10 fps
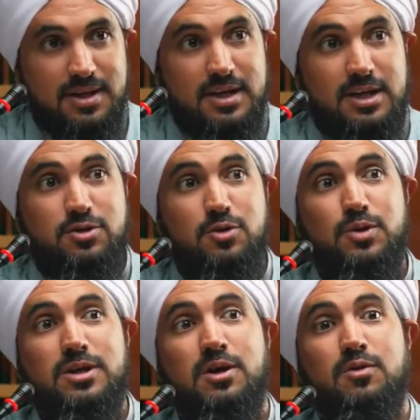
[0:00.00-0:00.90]
He should
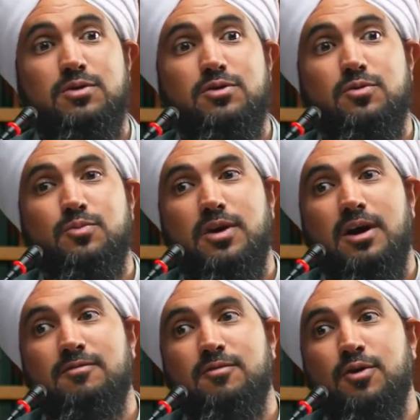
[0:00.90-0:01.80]
be known to
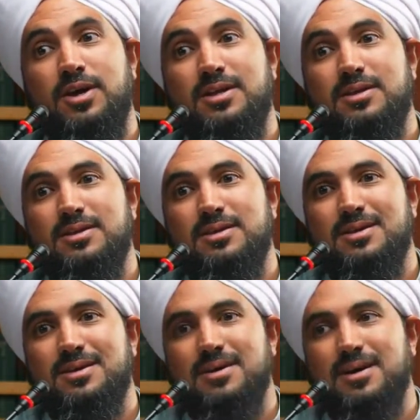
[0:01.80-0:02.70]
avoid
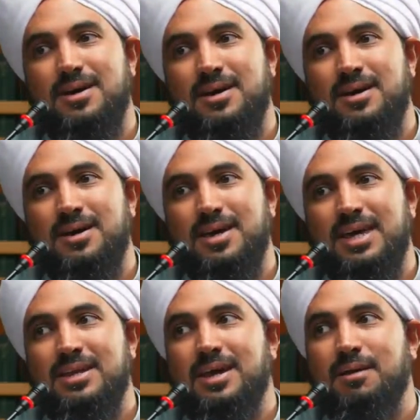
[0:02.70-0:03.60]

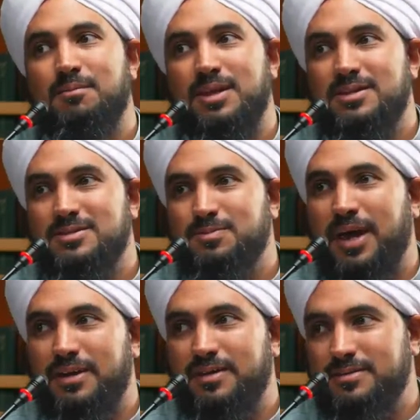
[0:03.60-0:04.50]
income that is
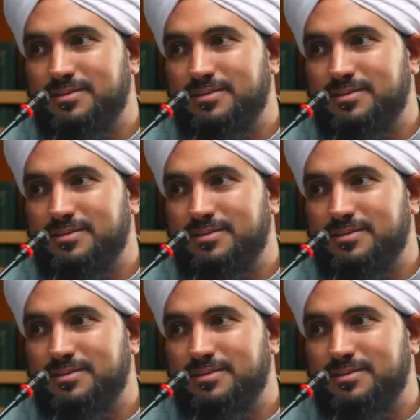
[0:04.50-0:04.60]
bad.